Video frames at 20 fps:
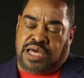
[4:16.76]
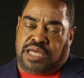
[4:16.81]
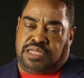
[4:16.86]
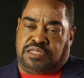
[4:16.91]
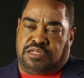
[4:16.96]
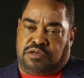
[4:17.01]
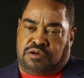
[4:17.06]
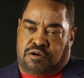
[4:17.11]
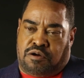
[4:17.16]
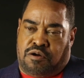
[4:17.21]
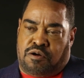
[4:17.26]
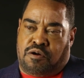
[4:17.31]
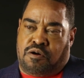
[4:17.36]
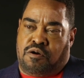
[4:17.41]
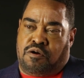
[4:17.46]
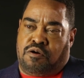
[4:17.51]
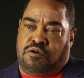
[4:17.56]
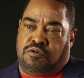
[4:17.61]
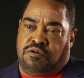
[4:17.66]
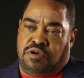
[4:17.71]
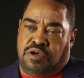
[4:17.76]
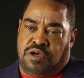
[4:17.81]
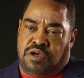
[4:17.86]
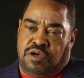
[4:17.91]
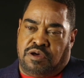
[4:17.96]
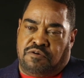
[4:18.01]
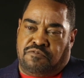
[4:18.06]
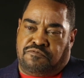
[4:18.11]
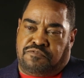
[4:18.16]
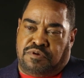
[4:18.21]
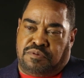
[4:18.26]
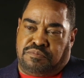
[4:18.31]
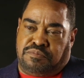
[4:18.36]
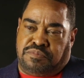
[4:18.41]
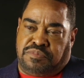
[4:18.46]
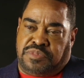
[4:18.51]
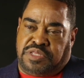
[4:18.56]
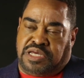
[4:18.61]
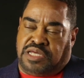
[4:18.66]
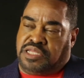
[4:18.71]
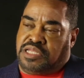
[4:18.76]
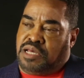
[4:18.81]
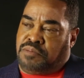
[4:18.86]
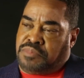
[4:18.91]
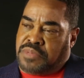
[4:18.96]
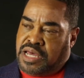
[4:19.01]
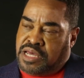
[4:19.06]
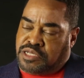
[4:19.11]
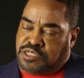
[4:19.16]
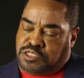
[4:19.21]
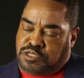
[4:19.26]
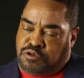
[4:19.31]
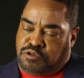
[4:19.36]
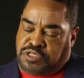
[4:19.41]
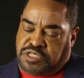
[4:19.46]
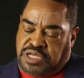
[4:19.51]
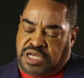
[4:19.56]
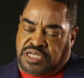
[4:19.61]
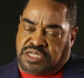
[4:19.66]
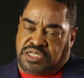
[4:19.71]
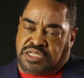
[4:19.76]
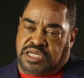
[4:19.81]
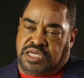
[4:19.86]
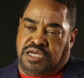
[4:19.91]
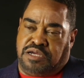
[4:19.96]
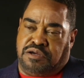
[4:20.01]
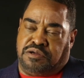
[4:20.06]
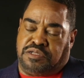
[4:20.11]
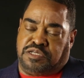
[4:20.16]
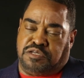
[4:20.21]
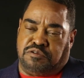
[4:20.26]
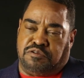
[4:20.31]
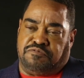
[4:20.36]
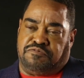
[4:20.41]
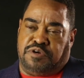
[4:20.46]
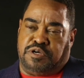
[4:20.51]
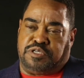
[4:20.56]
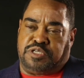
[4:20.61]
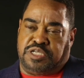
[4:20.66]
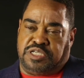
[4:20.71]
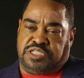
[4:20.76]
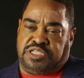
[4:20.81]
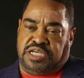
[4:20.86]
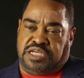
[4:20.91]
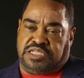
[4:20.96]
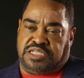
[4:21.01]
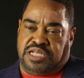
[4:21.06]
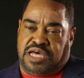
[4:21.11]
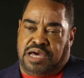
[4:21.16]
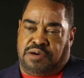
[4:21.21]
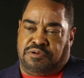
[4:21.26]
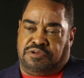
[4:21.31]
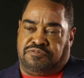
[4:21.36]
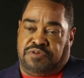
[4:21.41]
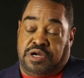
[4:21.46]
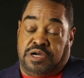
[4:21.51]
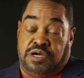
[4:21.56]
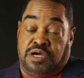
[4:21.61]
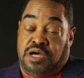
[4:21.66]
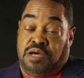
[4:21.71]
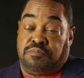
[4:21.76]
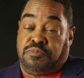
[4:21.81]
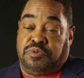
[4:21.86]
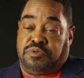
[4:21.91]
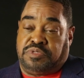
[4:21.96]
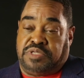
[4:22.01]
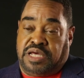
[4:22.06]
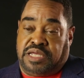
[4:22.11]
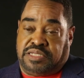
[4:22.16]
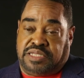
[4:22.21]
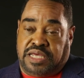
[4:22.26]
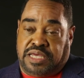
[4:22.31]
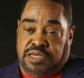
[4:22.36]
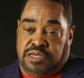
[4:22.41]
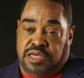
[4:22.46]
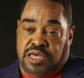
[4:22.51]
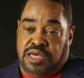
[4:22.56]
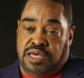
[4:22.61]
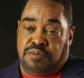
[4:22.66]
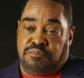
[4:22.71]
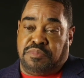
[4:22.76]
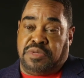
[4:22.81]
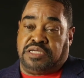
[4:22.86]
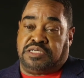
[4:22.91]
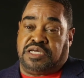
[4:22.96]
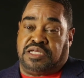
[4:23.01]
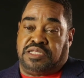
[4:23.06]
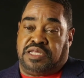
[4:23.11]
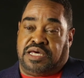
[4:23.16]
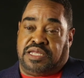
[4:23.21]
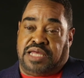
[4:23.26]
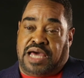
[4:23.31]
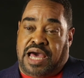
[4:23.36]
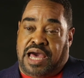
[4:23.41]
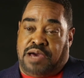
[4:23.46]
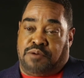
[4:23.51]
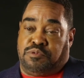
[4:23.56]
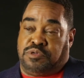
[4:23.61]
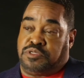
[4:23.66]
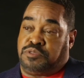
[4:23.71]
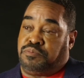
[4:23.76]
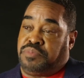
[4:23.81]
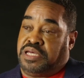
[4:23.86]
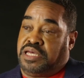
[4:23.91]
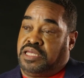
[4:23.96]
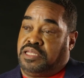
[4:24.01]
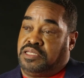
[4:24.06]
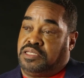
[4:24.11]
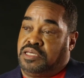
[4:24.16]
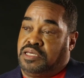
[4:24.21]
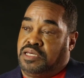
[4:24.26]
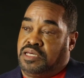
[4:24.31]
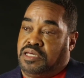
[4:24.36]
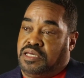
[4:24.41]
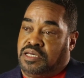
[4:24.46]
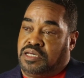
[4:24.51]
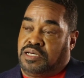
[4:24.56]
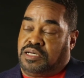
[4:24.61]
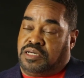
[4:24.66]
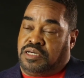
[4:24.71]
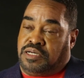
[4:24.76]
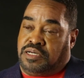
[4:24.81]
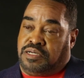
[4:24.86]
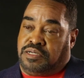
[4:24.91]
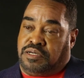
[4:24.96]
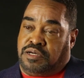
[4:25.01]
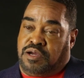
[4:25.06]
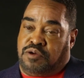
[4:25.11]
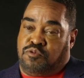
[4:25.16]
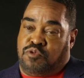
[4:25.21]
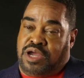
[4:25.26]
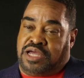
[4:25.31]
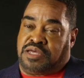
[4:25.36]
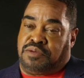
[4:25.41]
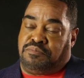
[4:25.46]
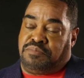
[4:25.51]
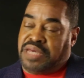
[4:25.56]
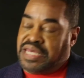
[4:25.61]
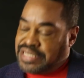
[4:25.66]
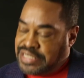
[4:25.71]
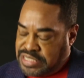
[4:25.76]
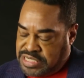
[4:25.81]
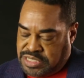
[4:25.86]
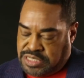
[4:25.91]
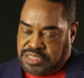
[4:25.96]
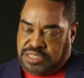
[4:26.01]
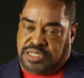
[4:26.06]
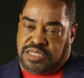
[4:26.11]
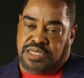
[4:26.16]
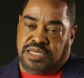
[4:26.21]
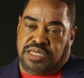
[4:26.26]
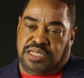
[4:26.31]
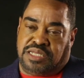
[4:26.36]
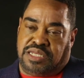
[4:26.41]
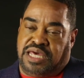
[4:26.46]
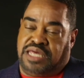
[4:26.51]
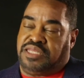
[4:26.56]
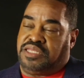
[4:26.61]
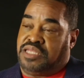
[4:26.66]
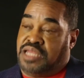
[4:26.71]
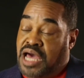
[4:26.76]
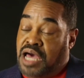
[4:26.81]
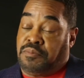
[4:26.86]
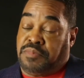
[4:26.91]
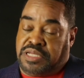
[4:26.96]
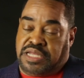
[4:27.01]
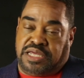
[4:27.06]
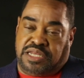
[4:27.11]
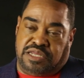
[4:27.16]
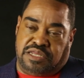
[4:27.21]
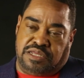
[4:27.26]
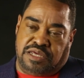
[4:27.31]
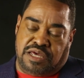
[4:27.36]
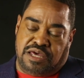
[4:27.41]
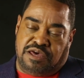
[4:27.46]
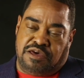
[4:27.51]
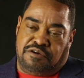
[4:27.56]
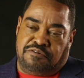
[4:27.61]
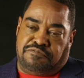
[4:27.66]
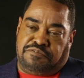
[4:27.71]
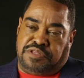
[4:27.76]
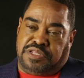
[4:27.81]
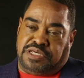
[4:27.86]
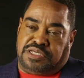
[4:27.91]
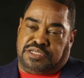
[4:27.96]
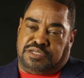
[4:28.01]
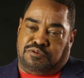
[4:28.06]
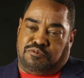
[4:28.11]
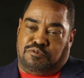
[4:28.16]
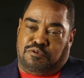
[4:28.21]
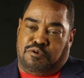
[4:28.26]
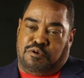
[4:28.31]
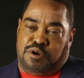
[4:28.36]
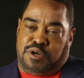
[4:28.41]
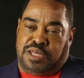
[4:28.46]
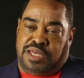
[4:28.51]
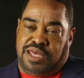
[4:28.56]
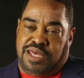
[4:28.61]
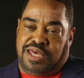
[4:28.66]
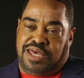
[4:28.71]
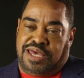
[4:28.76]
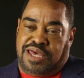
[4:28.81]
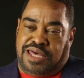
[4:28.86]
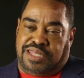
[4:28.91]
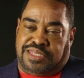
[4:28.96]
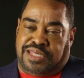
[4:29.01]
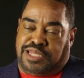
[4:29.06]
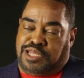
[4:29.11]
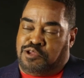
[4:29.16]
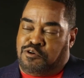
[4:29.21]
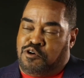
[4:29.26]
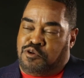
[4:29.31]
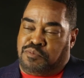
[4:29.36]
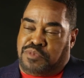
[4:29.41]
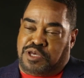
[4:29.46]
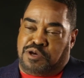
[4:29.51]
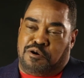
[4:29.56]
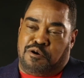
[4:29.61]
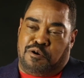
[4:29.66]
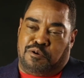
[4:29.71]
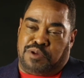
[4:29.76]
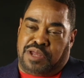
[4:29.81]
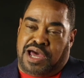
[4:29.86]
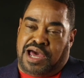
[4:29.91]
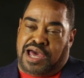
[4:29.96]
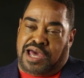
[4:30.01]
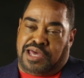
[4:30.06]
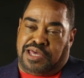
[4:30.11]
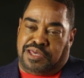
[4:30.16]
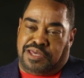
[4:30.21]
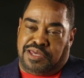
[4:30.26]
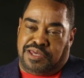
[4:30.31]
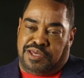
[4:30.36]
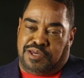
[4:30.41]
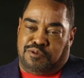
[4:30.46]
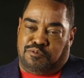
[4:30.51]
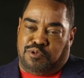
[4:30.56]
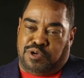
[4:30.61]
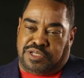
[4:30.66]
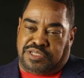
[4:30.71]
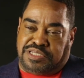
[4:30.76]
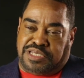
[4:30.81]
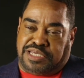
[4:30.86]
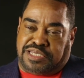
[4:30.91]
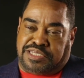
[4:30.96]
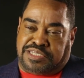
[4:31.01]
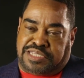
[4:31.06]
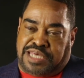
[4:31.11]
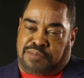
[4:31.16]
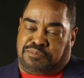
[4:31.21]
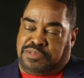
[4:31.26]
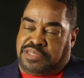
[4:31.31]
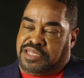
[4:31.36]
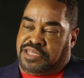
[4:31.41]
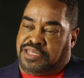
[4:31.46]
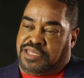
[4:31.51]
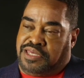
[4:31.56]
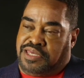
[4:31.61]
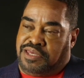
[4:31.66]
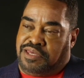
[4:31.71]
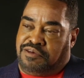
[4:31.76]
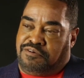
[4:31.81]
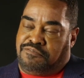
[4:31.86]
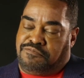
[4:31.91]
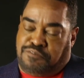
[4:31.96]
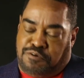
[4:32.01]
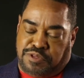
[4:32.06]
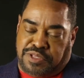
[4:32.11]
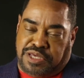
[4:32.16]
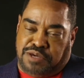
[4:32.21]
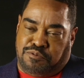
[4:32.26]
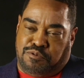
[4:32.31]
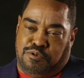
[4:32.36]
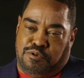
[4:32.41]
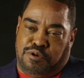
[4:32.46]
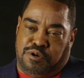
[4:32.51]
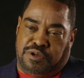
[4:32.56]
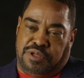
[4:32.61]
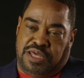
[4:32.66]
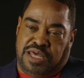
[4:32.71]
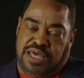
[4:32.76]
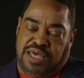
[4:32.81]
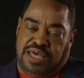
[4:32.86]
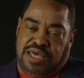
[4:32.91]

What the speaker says: got the call from the Alumni Association here at the University of Cincinnati, I was very humbled that they mentioned that I was being recommended and nominated for this award. And then lo and behold, I was accepted for the award.